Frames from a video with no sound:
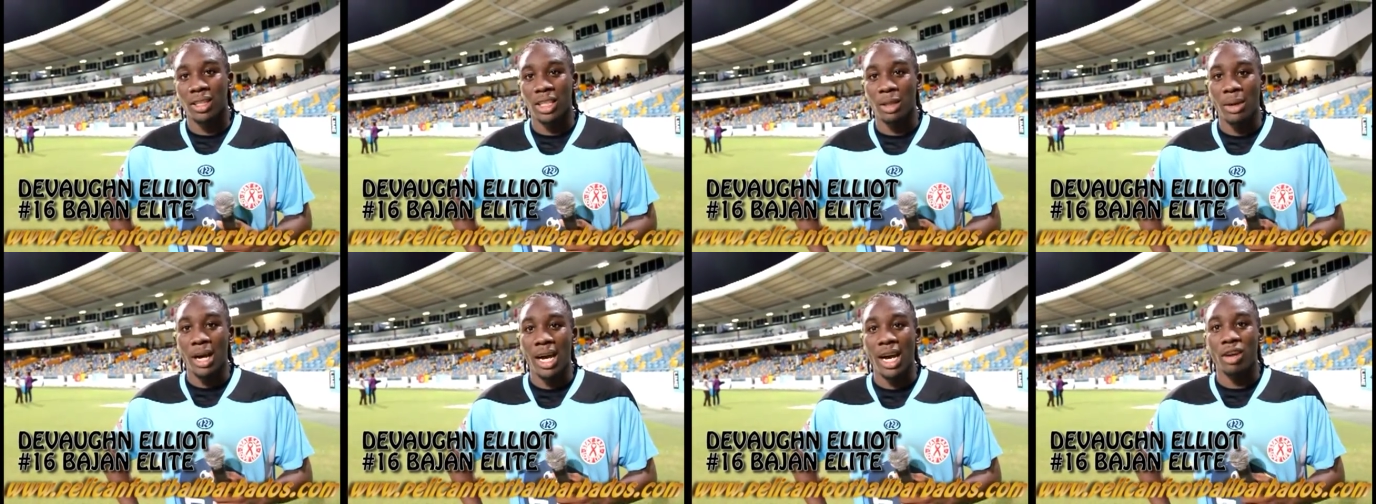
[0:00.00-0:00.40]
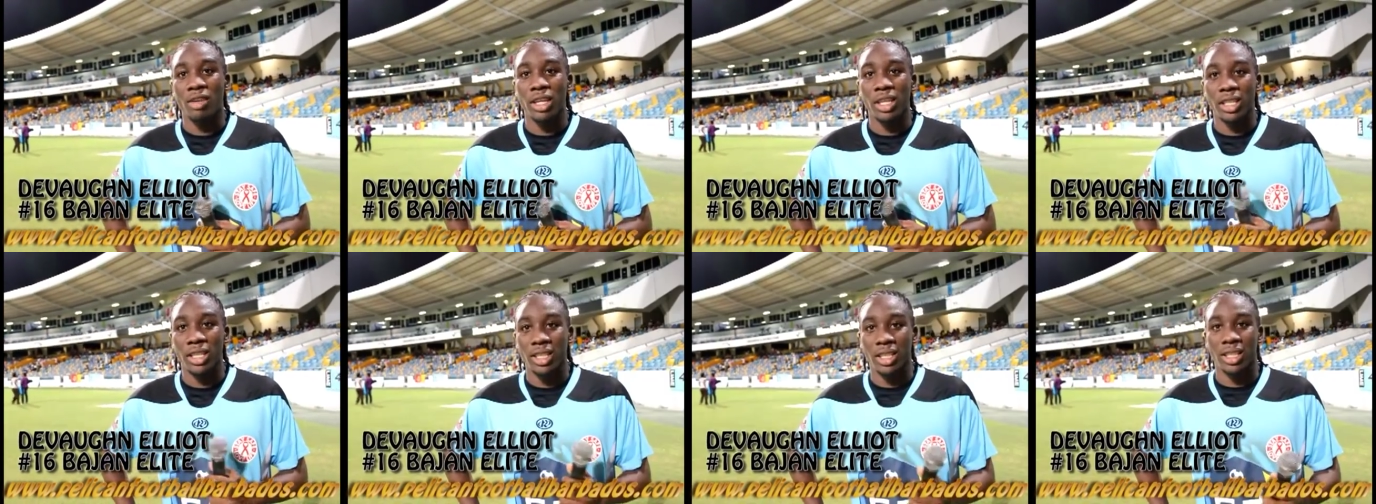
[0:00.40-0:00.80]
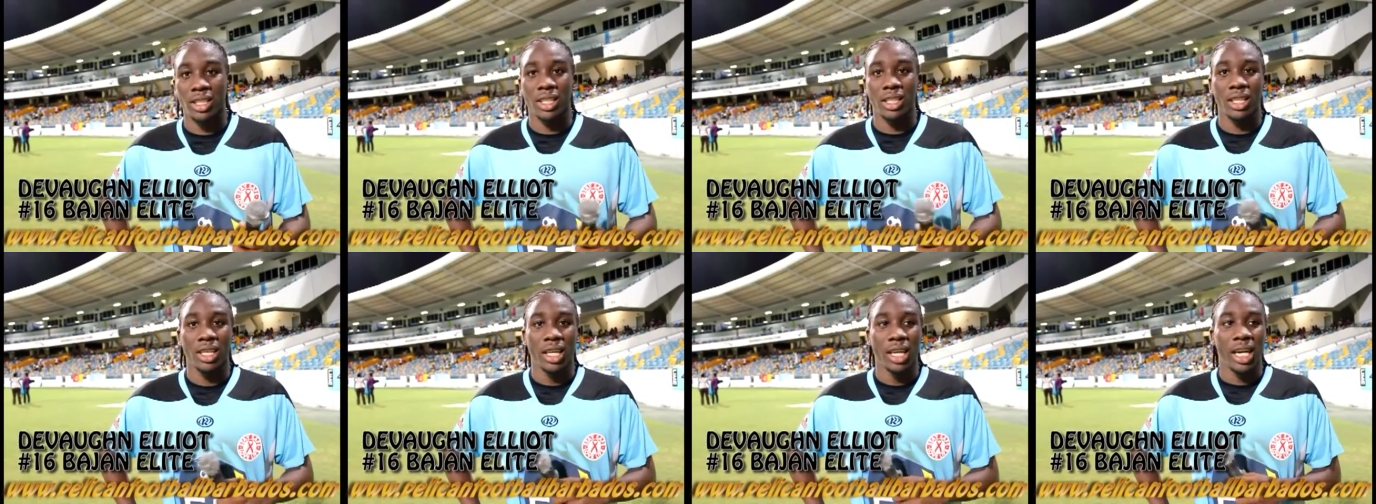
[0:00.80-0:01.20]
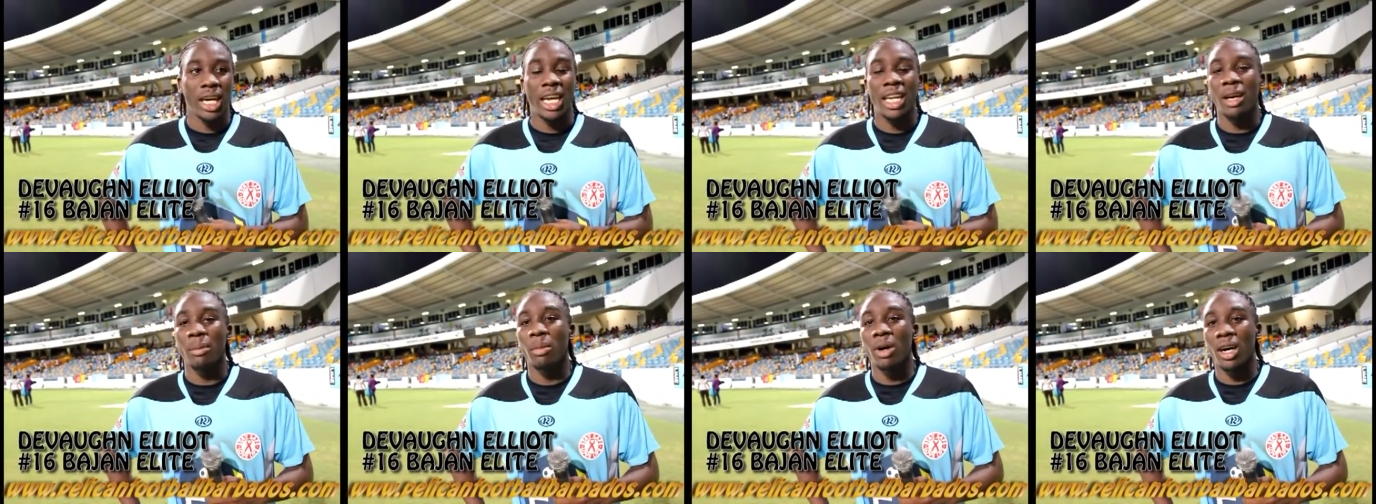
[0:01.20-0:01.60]
Tiba Harris,
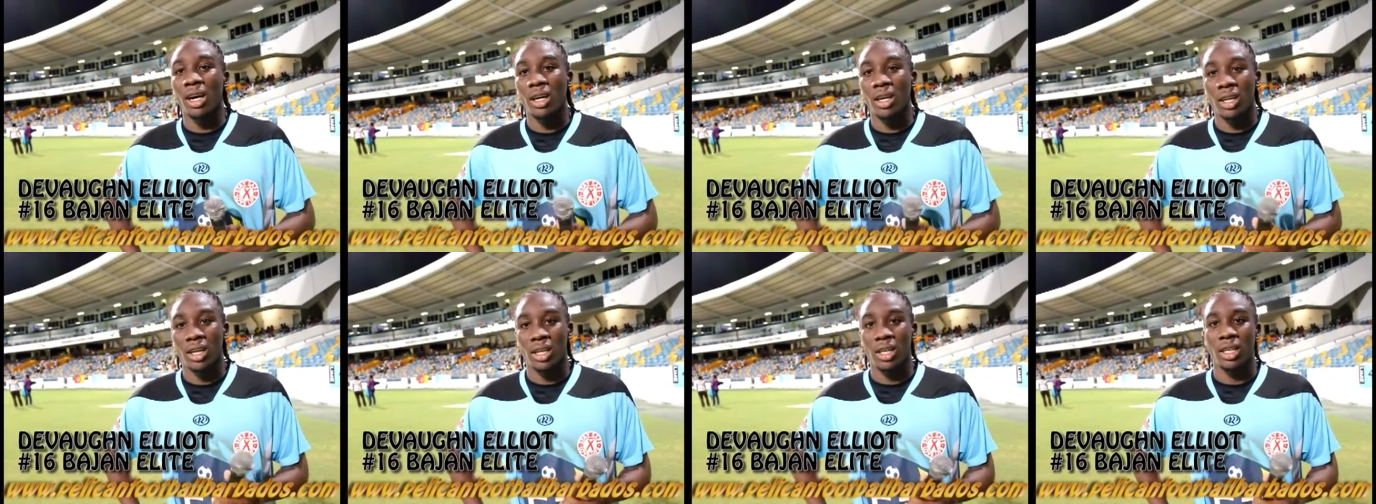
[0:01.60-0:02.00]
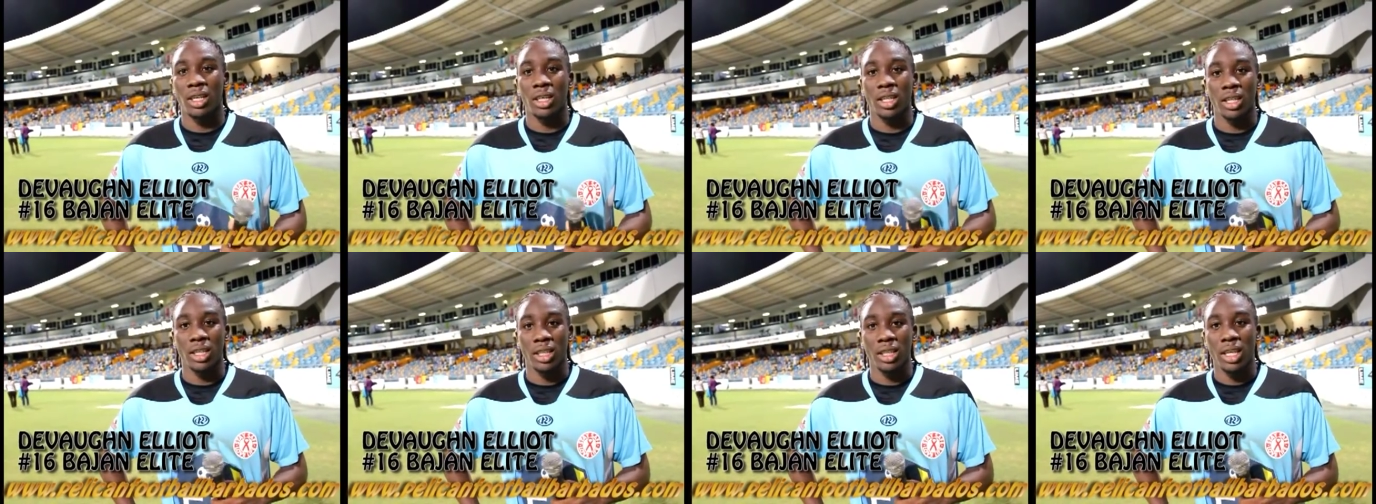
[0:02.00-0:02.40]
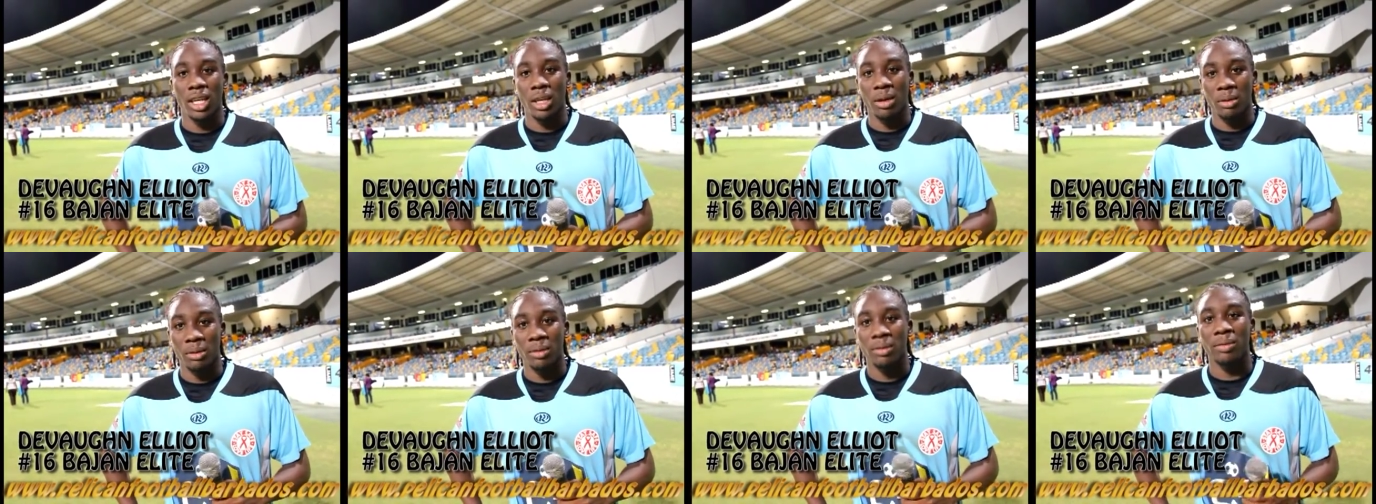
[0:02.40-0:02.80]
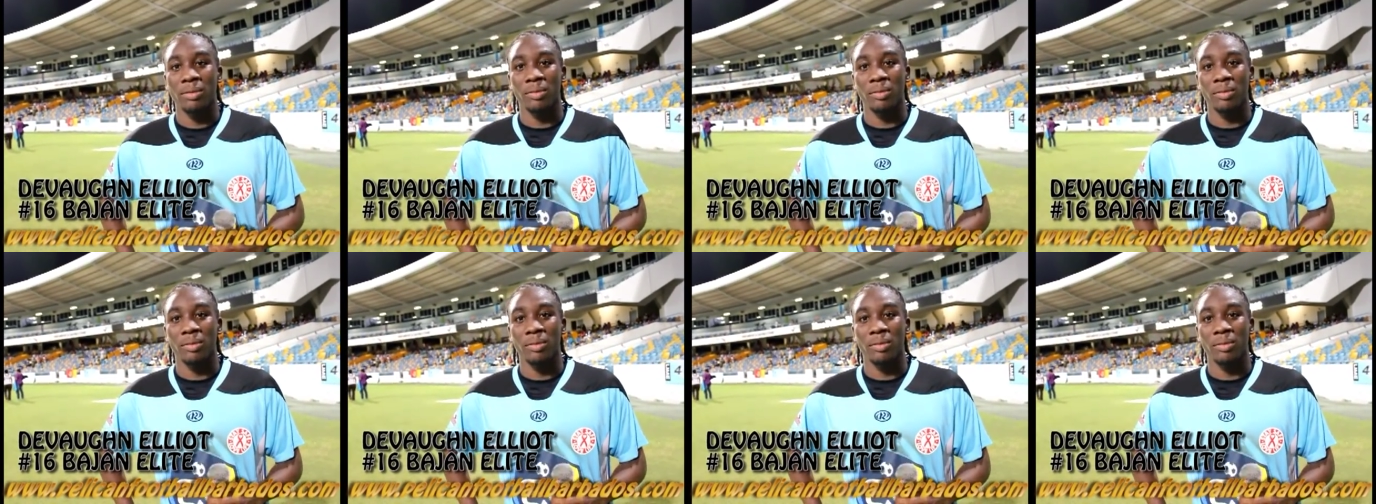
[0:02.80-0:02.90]
Kayamba. Yeah.